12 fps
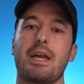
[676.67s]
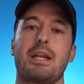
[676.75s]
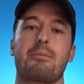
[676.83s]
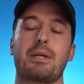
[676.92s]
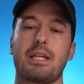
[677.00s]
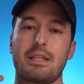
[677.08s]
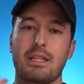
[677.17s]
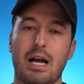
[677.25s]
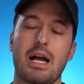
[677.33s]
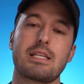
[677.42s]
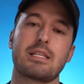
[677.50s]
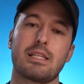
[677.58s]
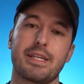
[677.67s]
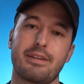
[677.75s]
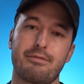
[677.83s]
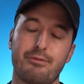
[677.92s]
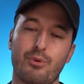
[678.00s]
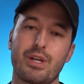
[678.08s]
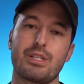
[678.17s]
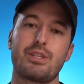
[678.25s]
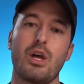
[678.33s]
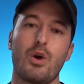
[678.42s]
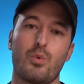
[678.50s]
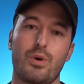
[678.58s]
and I'm getting the isolated voice
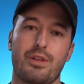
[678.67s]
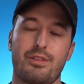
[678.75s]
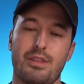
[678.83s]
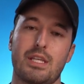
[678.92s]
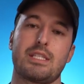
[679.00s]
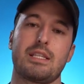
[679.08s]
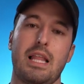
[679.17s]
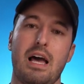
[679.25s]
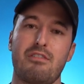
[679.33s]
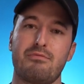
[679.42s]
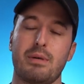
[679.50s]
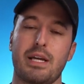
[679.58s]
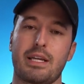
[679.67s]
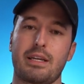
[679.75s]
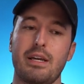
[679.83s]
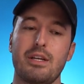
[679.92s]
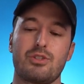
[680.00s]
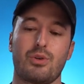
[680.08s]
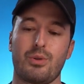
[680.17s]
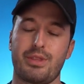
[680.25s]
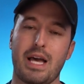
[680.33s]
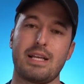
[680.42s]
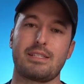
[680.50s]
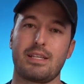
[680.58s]
with this Lav mic. So
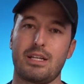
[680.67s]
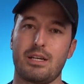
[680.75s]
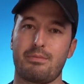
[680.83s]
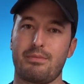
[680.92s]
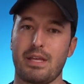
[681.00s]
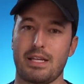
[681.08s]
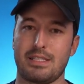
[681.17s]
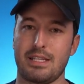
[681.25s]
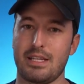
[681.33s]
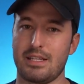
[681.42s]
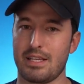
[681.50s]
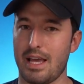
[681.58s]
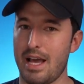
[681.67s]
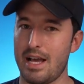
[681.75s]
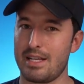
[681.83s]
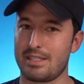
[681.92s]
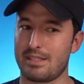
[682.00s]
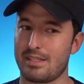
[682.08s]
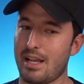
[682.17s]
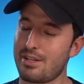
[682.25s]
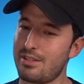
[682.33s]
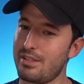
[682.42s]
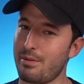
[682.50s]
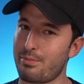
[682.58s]
that setup that Deity has is
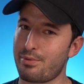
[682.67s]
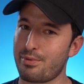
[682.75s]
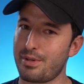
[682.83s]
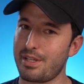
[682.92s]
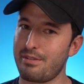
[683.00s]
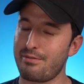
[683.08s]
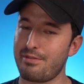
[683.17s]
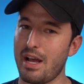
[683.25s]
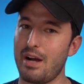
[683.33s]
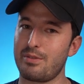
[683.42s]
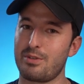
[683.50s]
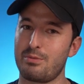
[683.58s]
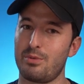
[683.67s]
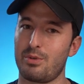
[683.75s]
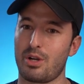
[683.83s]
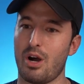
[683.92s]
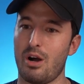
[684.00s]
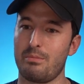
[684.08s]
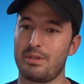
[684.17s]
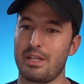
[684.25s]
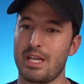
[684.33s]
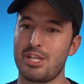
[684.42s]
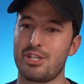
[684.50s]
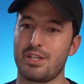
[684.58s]
actually a pretty valuable
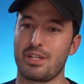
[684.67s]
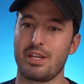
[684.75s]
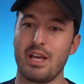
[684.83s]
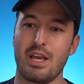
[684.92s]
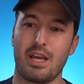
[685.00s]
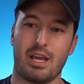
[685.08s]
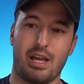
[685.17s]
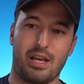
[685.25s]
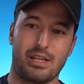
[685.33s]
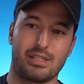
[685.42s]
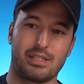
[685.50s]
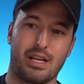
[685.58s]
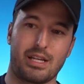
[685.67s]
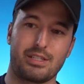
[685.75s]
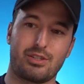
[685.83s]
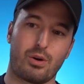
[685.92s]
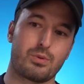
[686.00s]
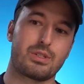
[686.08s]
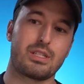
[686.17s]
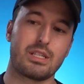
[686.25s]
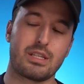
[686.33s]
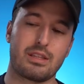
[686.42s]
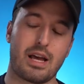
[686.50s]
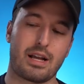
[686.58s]
combination, and I don't
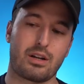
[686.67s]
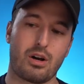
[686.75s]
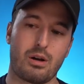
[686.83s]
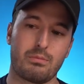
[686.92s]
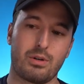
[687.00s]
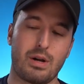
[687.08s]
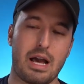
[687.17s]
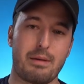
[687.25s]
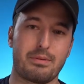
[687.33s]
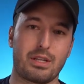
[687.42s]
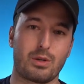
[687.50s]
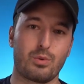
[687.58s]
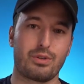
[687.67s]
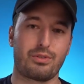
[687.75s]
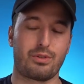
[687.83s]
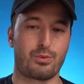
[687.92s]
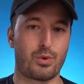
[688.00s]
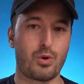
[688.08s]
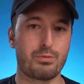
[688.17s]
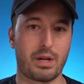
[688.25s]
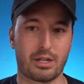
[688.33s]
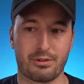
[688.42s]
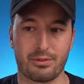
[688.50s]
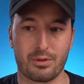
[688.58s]
see that combo happening with the Rode
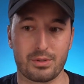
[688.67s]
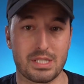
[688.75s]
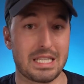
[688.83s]
microphones